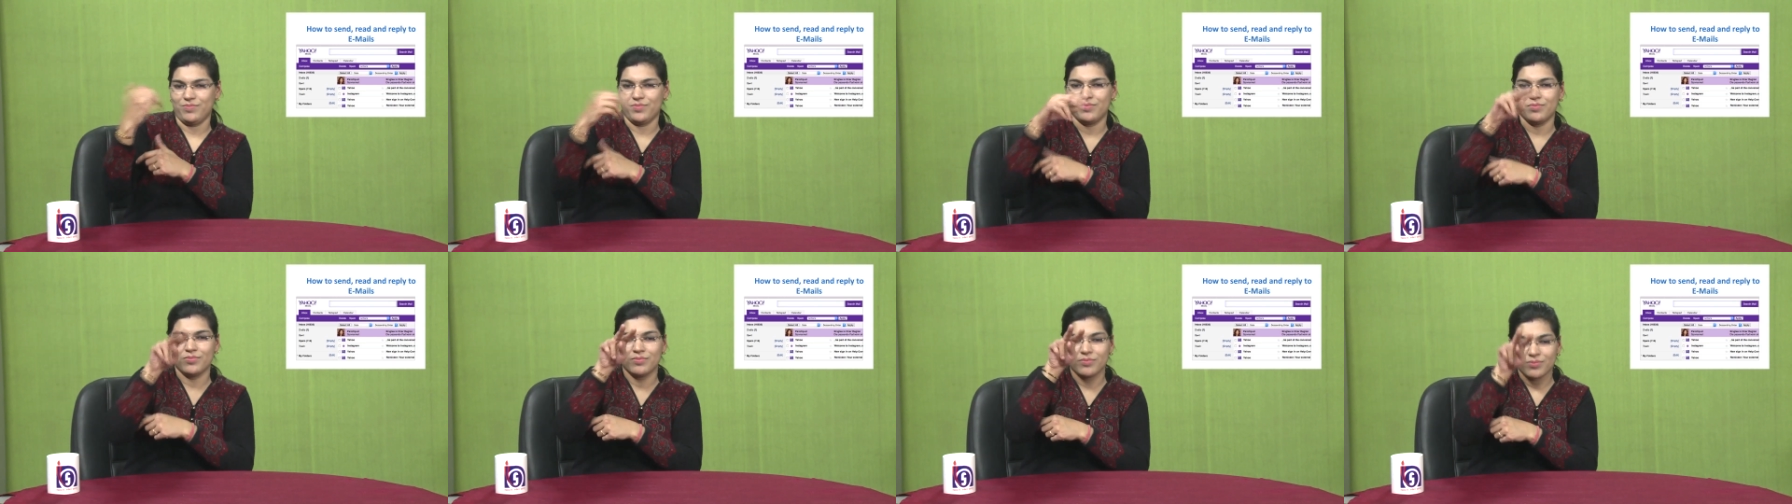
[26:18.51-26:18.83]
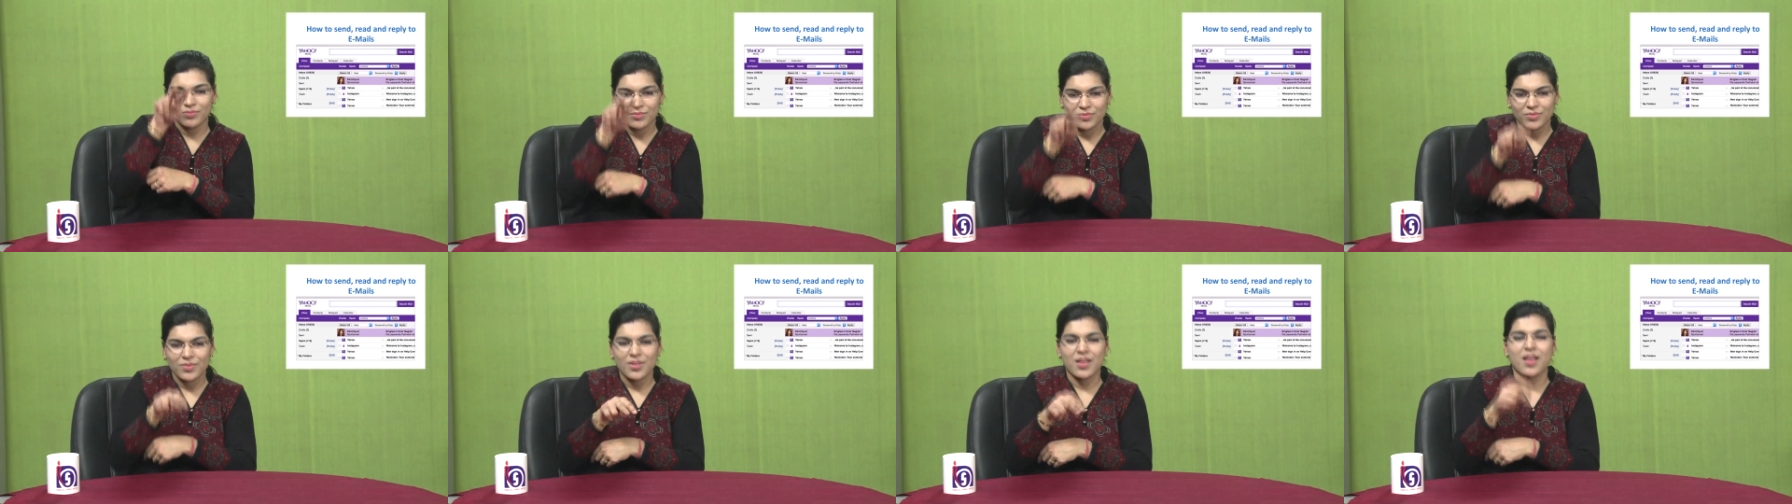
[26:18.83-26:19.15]
and
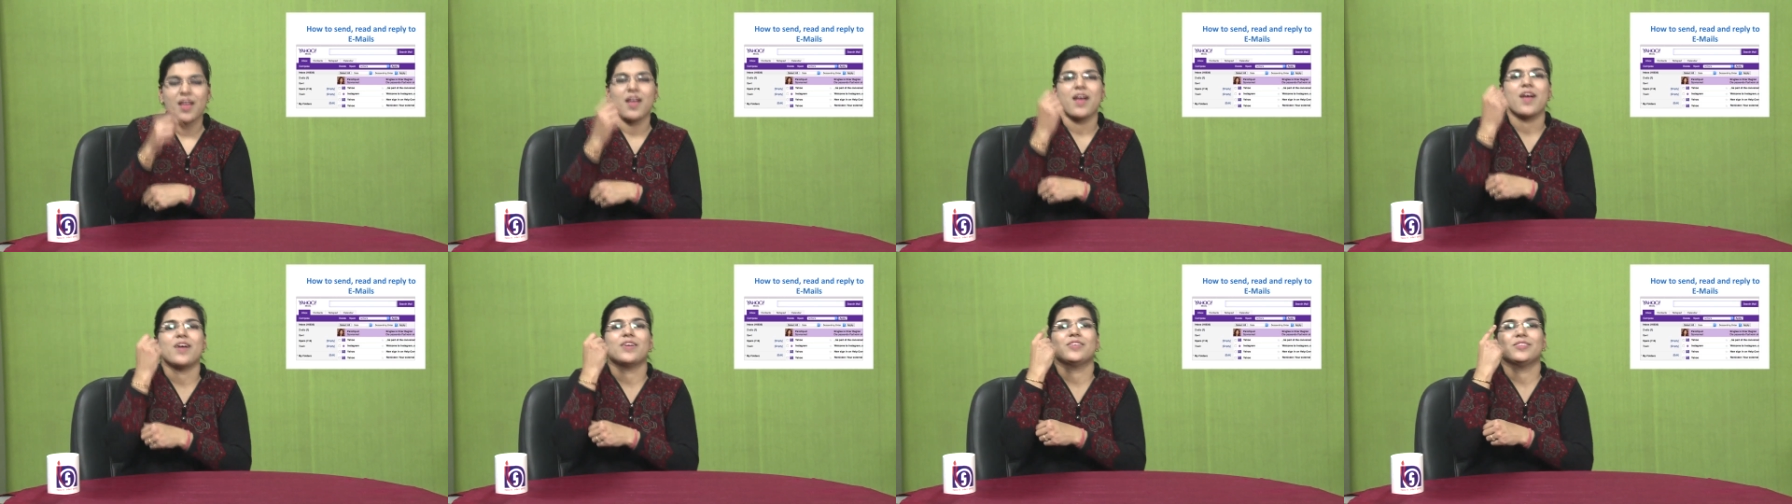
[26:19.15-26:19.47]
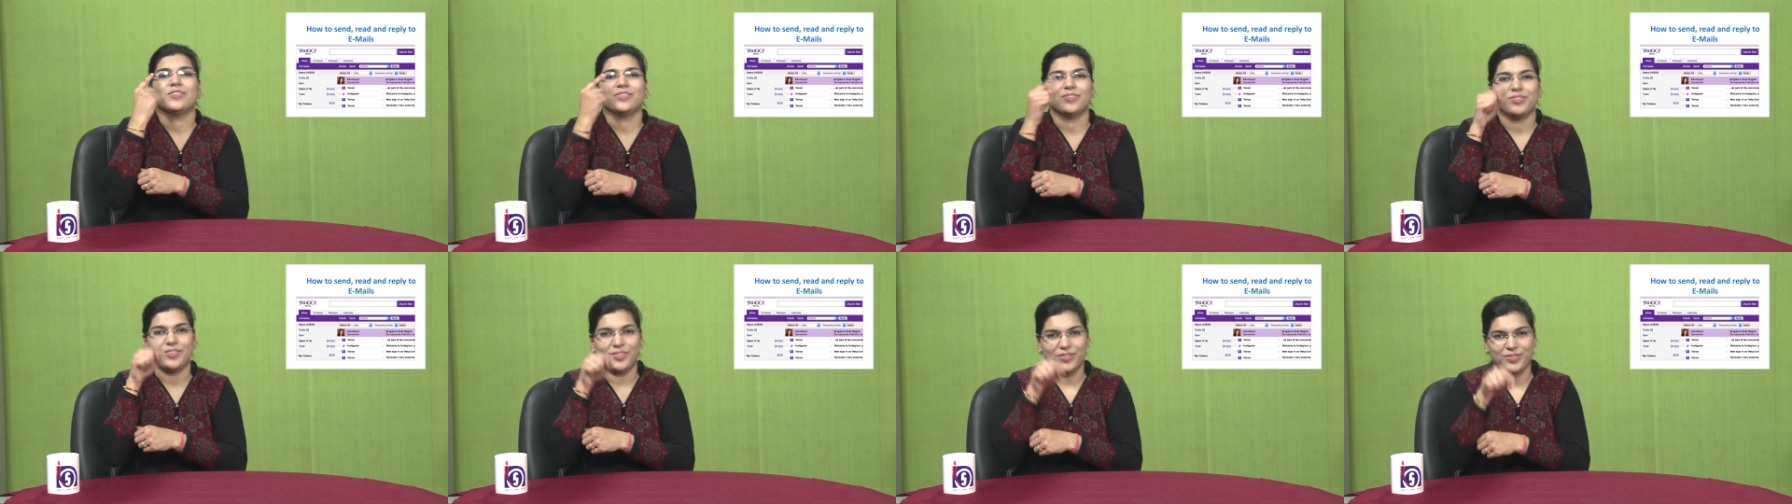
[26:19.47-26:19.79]
we know that a
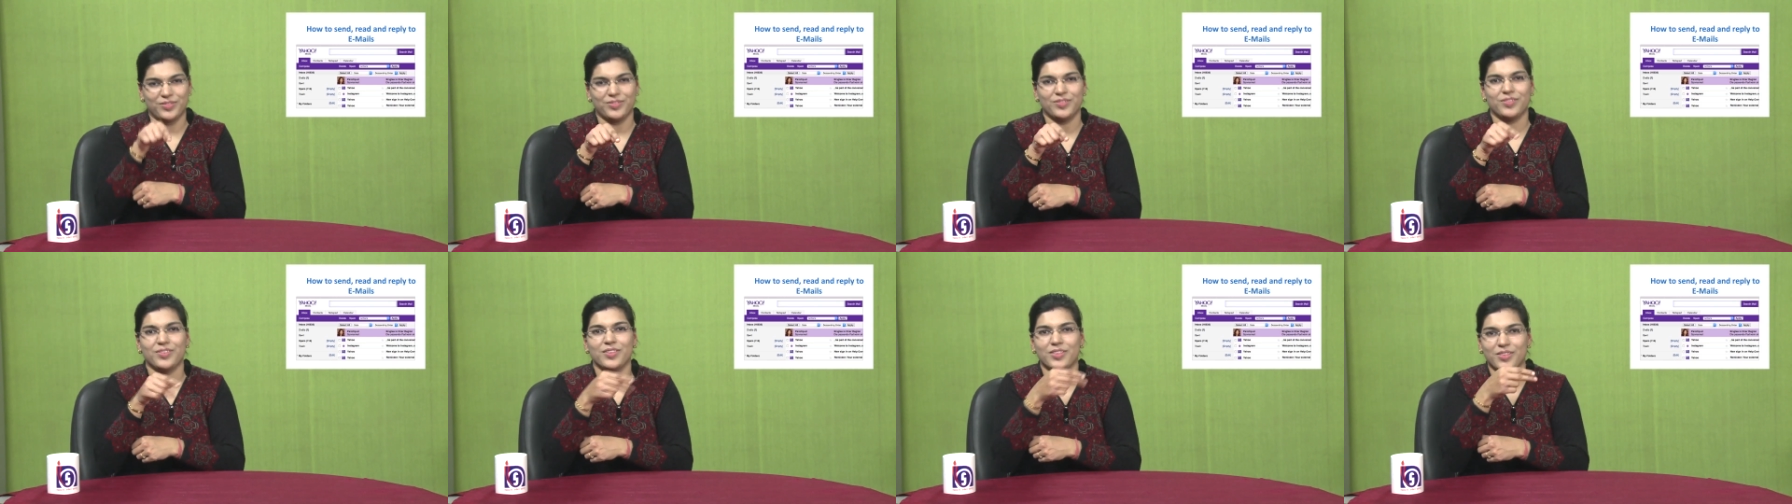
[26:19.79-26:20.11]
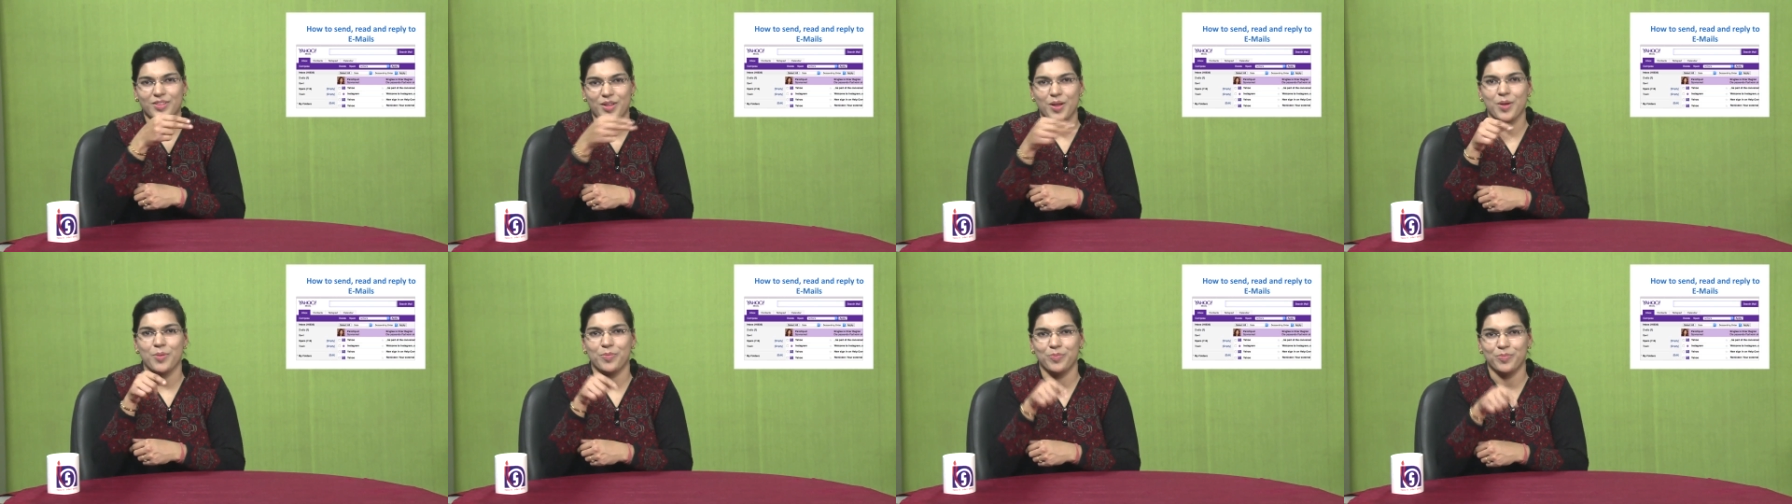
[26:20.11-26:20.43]
friend has
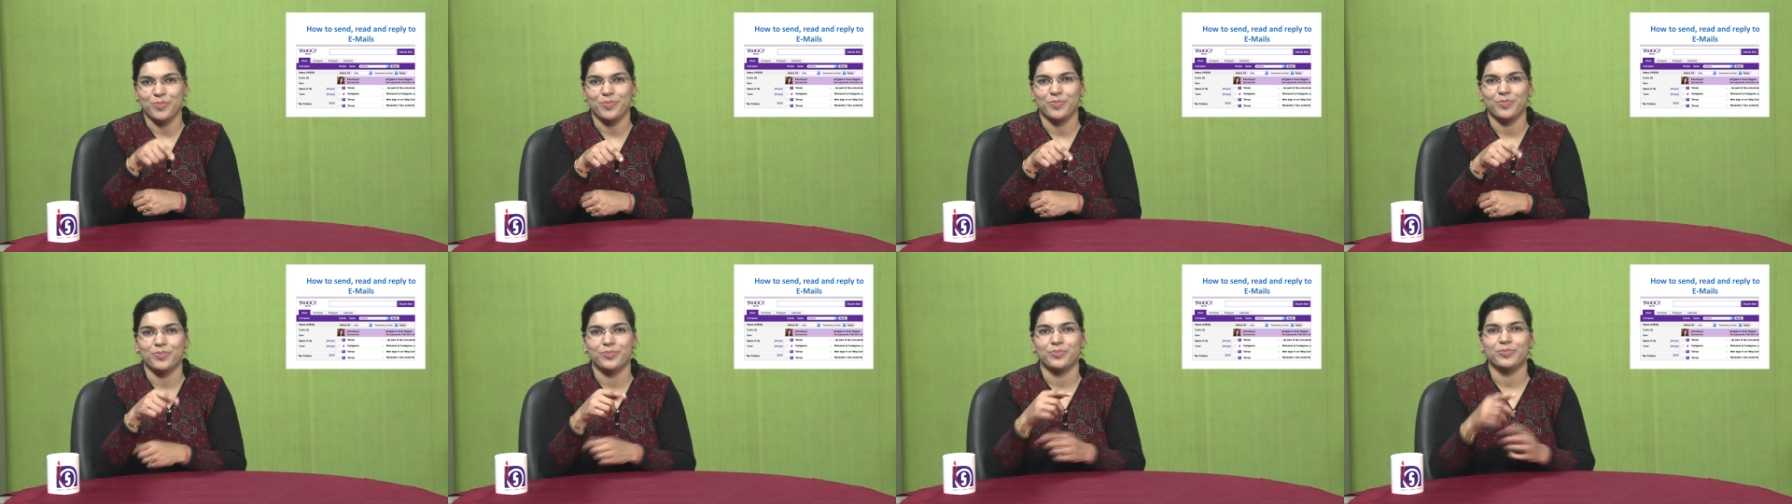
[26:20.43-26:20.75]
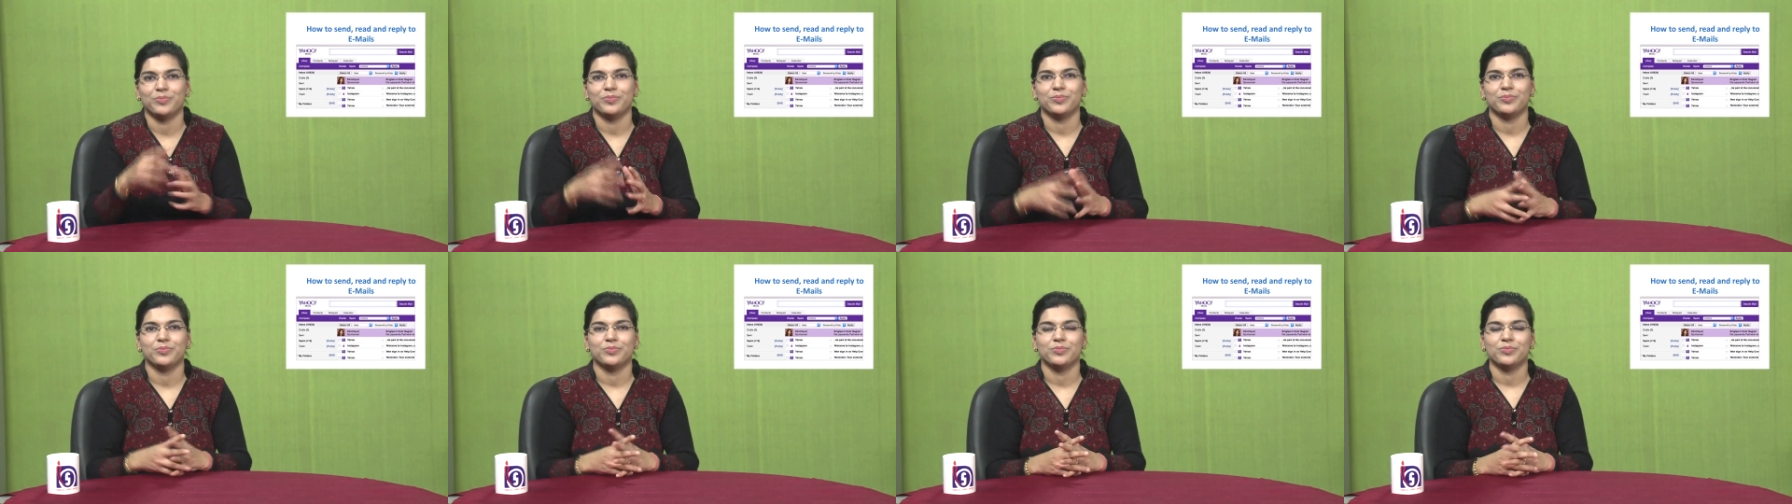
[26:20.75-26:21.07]
sent
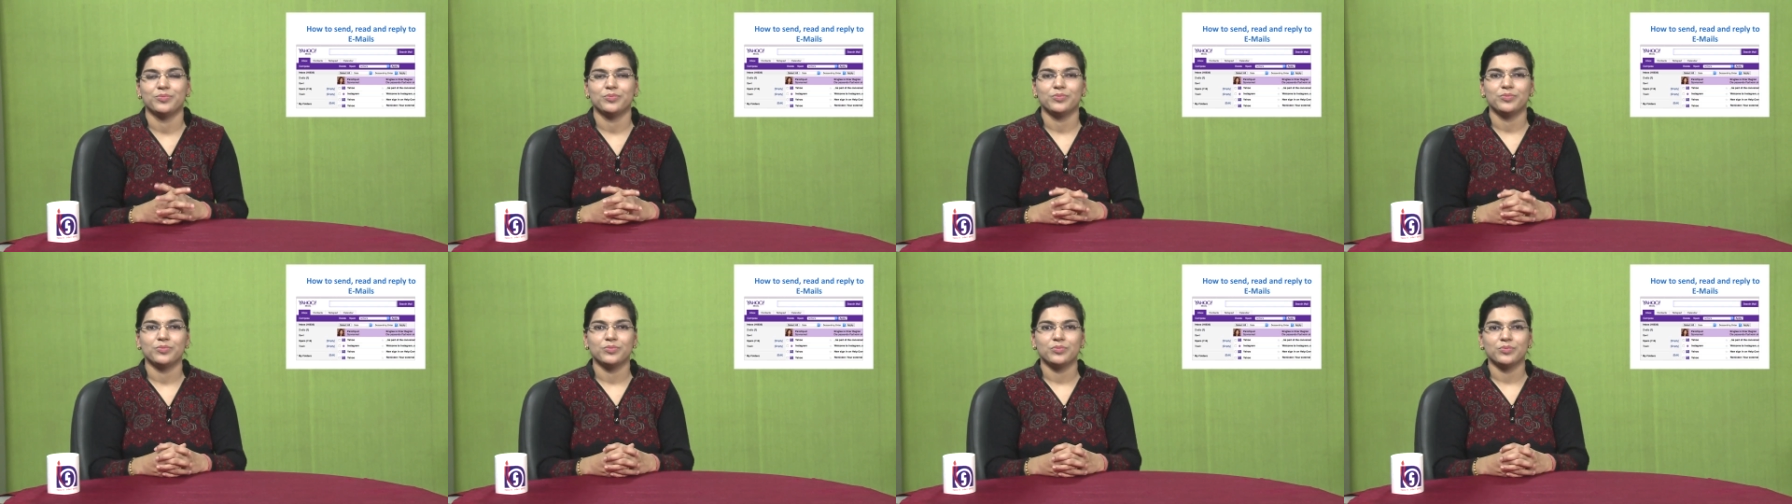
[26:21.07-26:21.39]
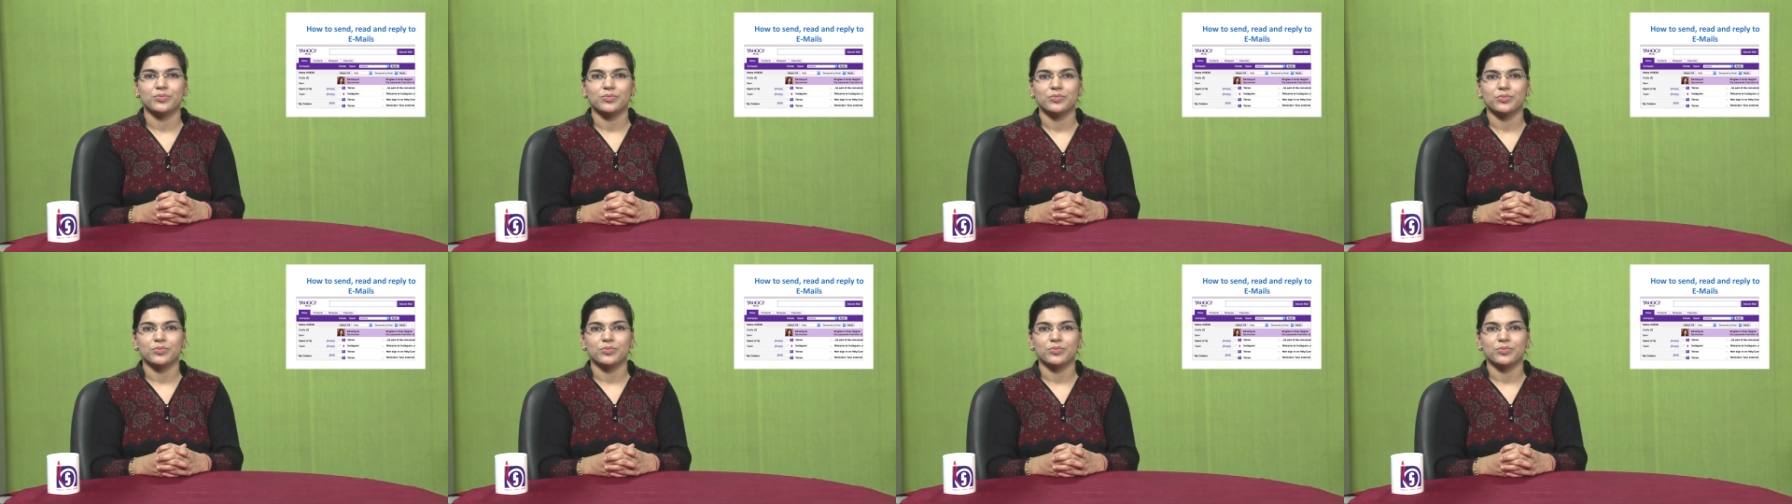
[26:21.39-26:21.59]
an email.